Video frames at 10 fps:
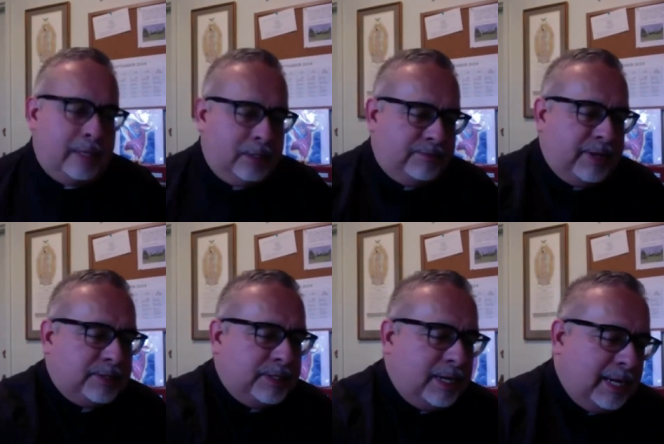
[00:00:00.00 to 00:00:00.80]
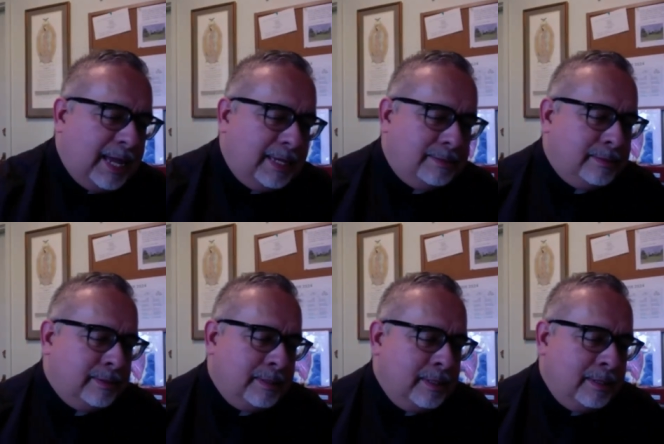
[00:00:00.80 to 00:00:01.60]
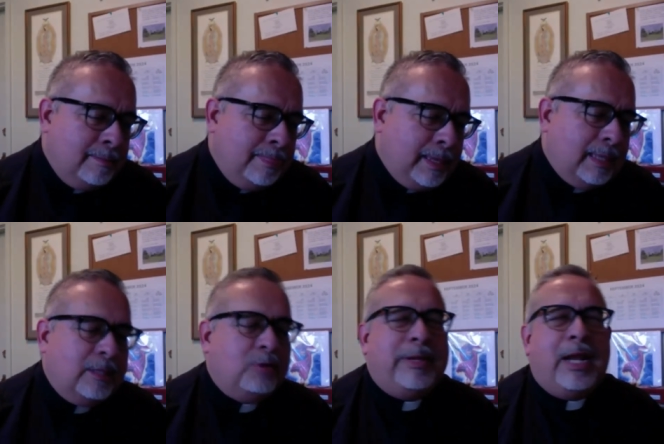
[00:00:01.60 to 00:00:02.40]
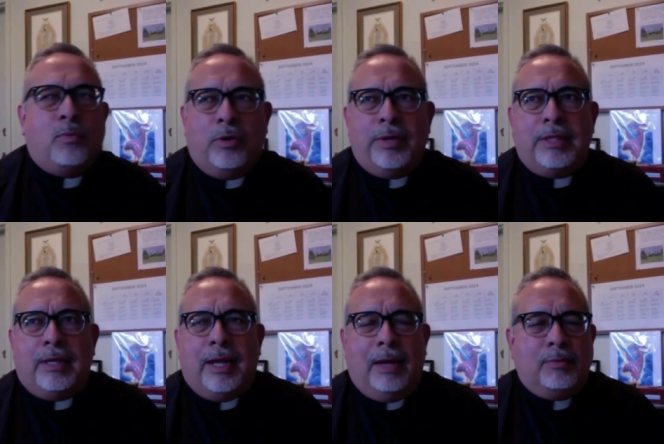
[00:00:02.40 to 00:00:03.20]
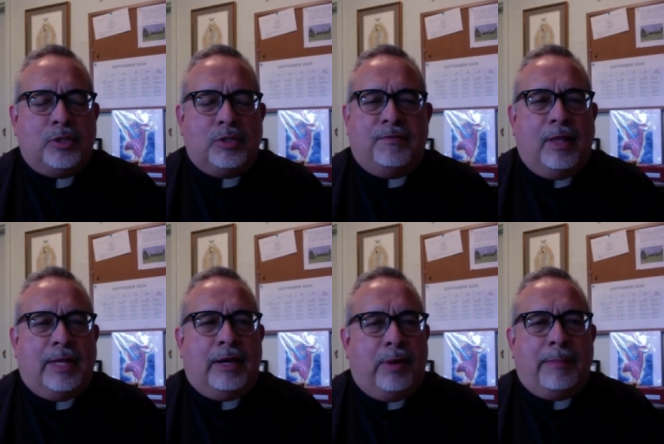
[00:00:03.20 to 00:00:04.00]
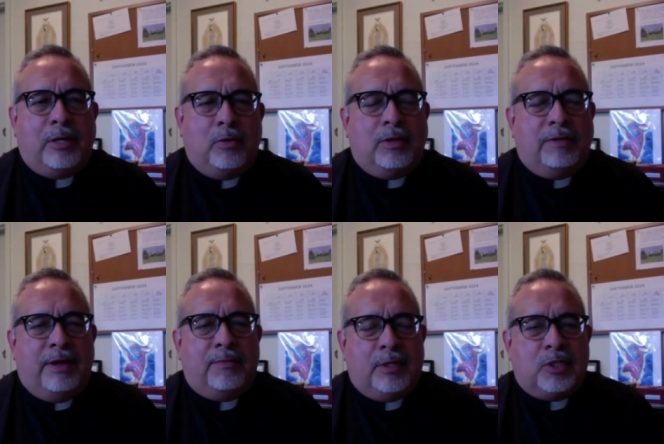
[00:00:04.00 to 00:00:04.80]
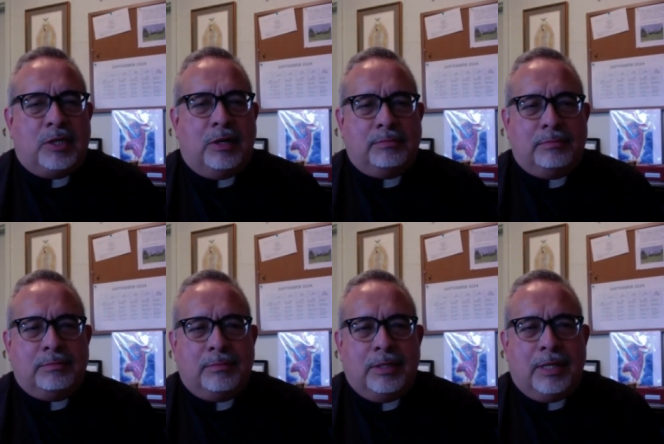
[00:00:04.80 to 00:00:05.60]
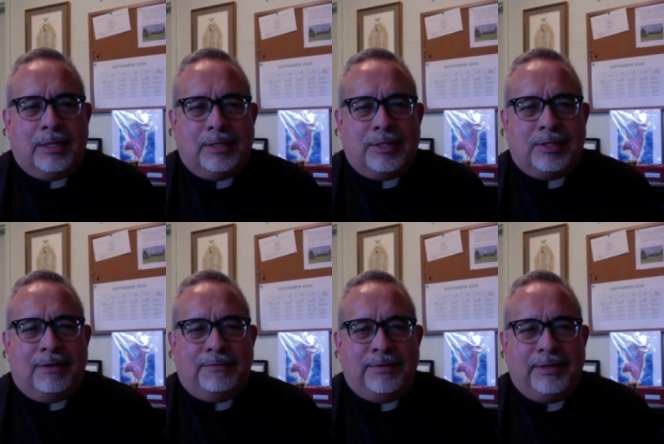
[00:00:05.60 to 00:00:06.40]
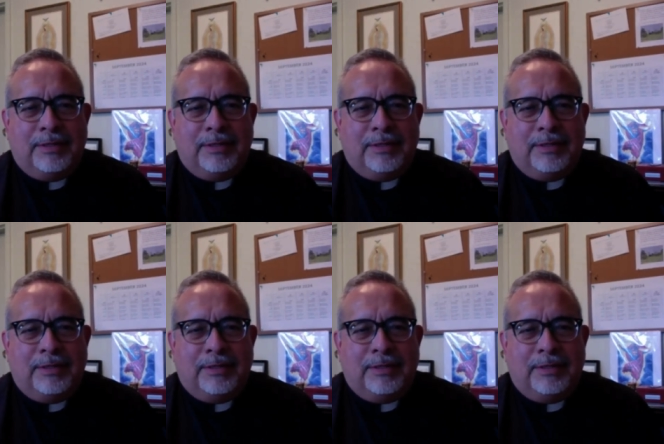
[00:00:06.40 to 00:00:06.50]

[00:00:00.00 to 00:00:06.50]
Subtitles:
that is fascinating. A little bit I worry that I would just fall down a rabbit hole if I really start looking at this stuff.